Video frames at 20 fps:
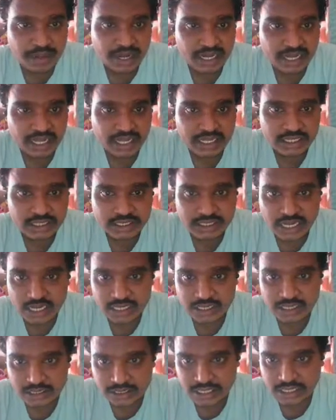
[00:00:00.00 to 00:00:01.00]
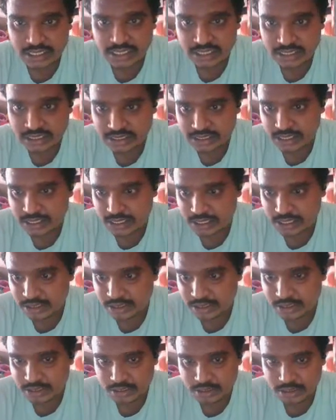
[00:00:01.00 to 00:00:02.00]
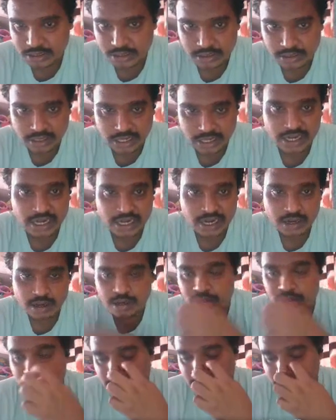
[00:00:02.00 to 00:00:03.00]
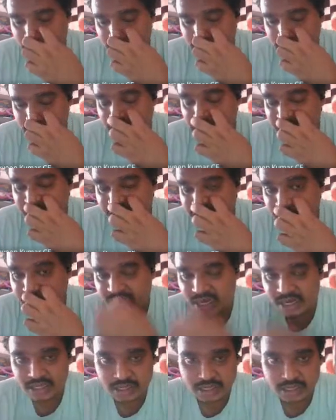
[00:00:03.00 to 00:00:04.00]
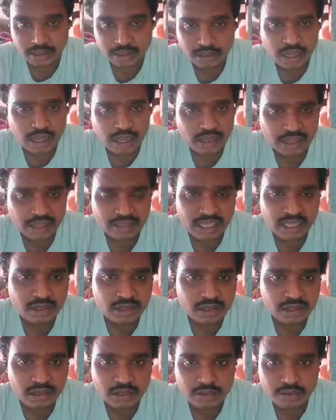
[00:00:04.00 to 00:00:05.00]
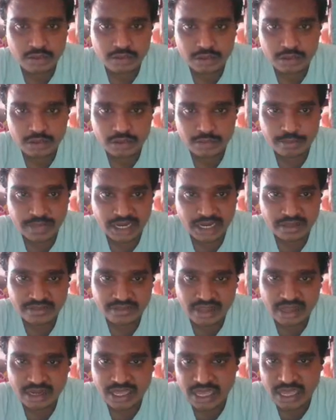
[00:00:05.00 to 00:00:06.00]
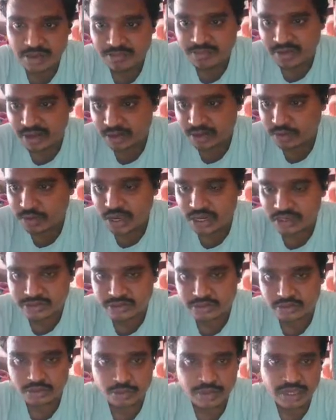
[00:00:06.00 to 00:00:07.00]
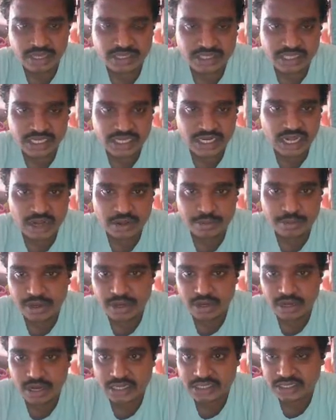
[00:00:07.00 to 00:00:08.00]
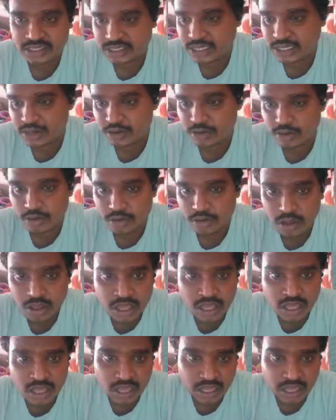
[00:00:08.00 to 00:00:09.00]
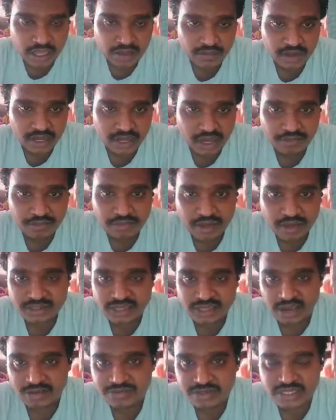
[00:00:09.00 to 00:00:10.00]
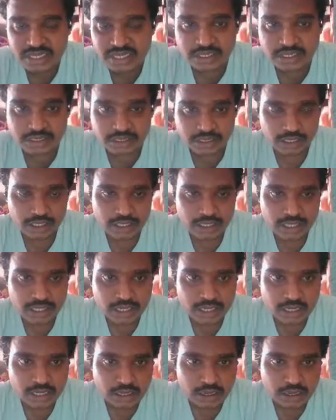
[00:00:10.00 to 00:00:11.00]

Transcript: the PPT in charge, that is trainer, his name is Bharat. I think Bharat sir came for you also. You may seen or may not seen, I don't know. He will come for soft skills.